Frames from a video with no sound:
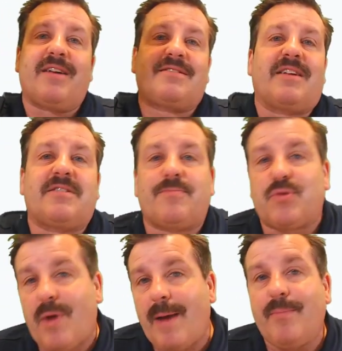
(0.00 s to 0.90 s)
that
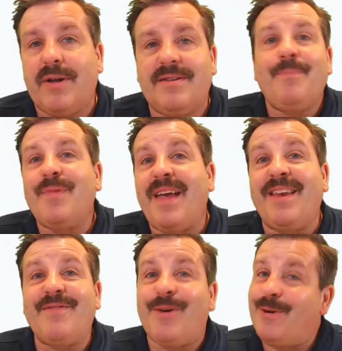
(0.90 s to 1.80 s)
subscribe button
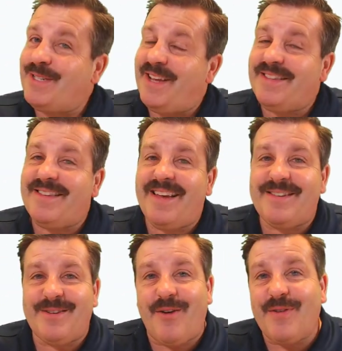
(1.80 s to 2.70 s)
and, of course, hit that that
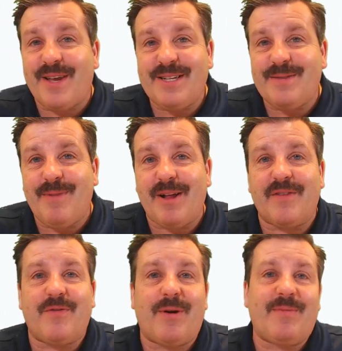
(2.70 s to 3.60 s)
notification bell
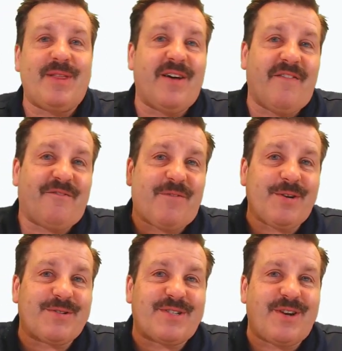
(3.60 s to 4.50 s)
if you want to be the
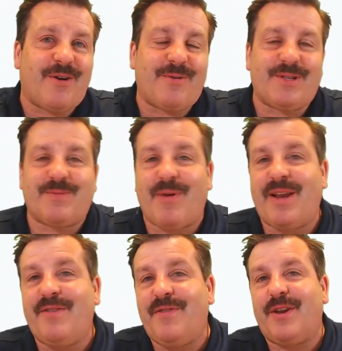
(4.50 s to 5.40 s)
first to know when there's a
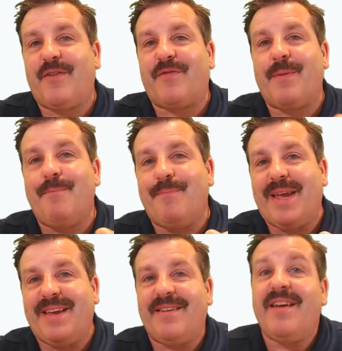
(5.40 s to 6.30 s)
brand new video from me,
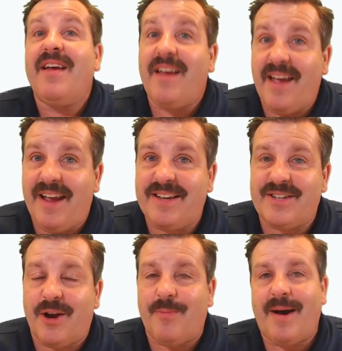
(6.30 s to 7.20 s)

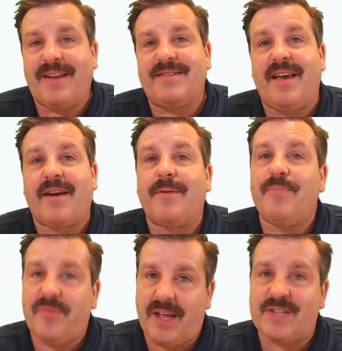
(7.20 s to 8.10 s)
HL Mod Tech.
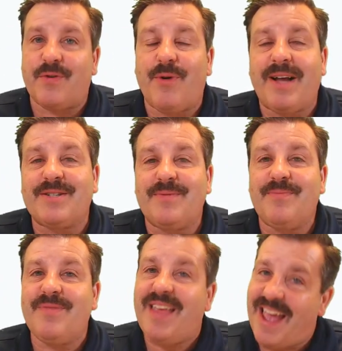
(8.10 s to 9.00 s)
Thanks for watching.
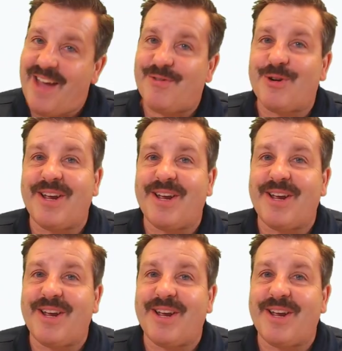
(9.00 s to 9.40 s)
Have a